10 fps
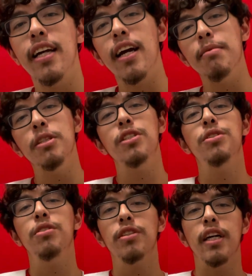I am a
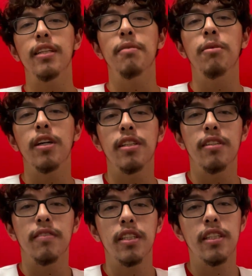junior at Lamar
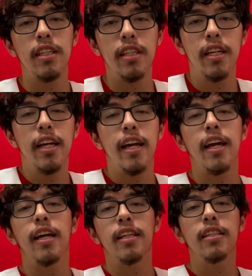University,
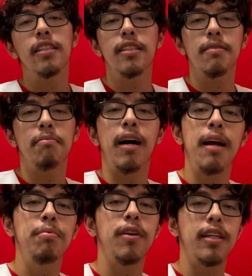and this is my
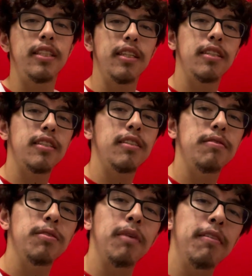project
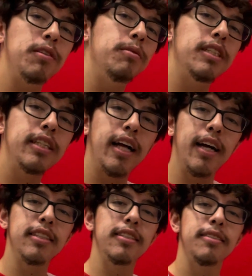for my fluids
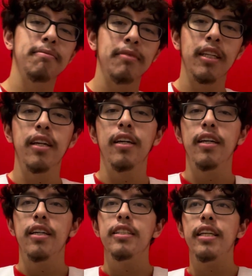class.
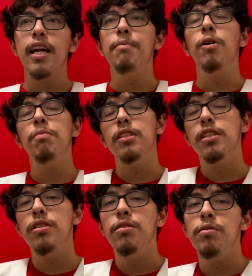Today I'm hoping
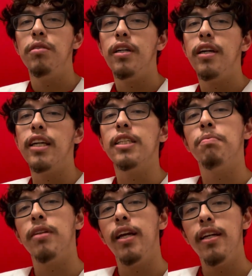to
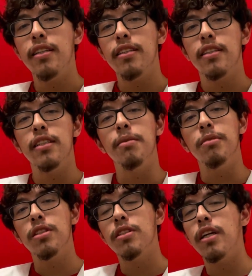explain,
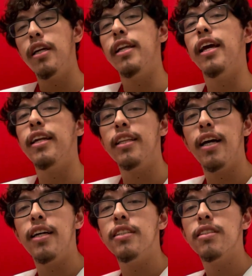demonstrate, and
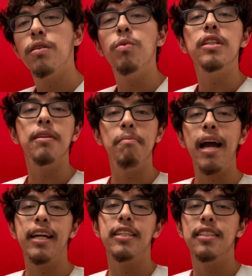analyze what the
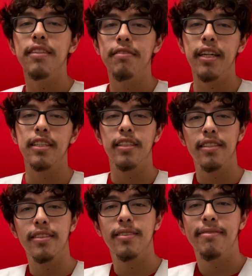Magnus effect
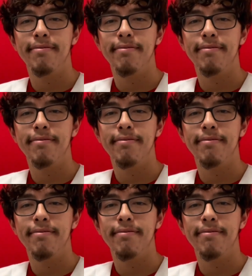is.